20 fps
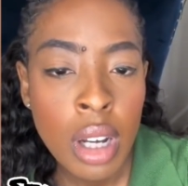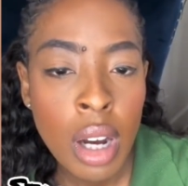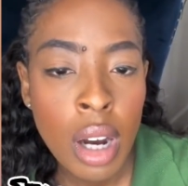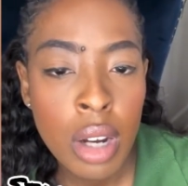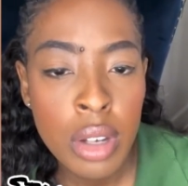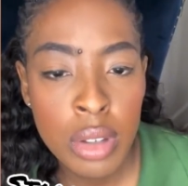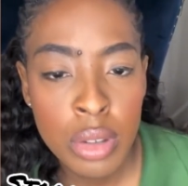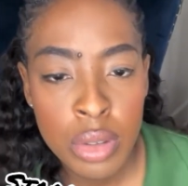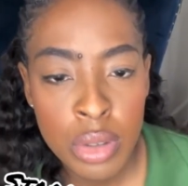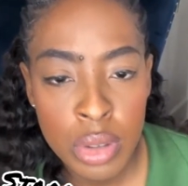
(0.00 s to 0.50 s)
Are
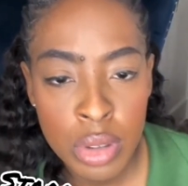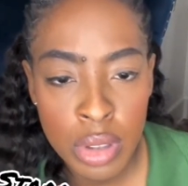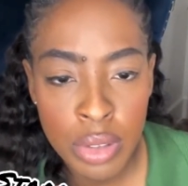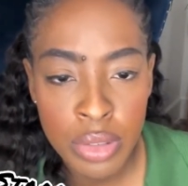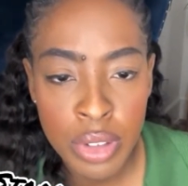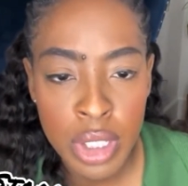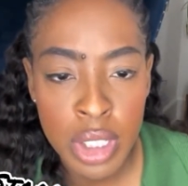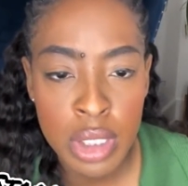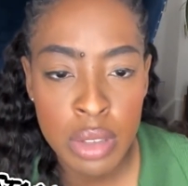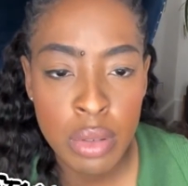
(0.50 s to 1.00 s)
you truly
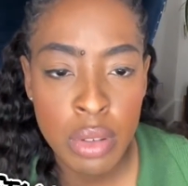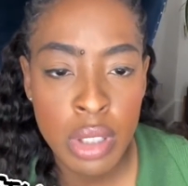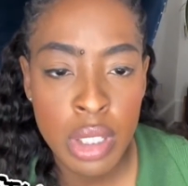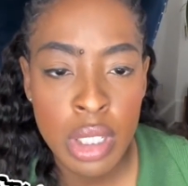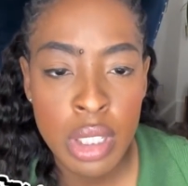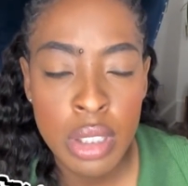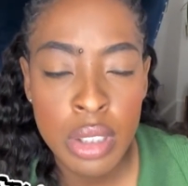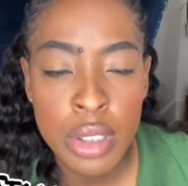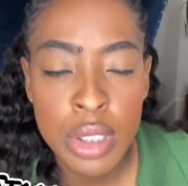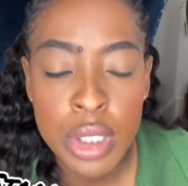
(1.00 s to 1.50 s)
friends with
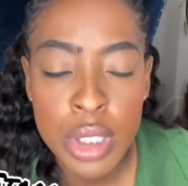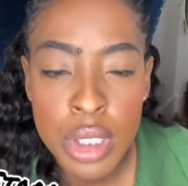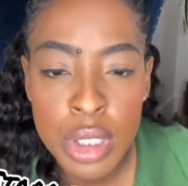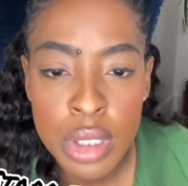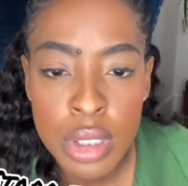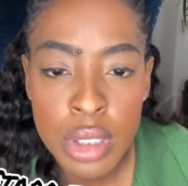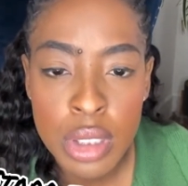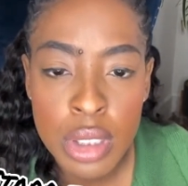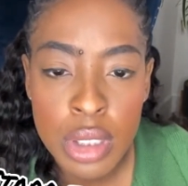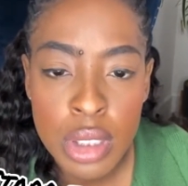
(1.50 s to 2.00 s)
any of the
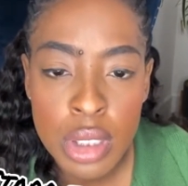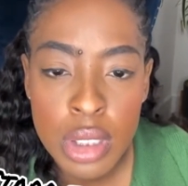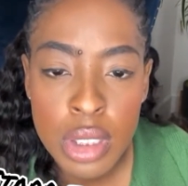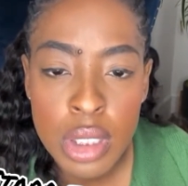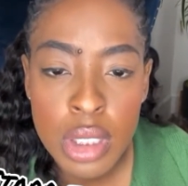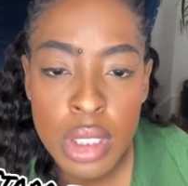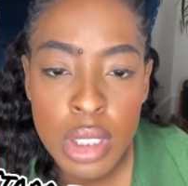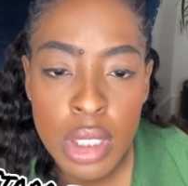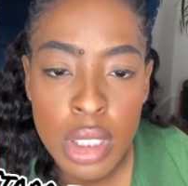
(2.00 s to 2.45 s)
girls?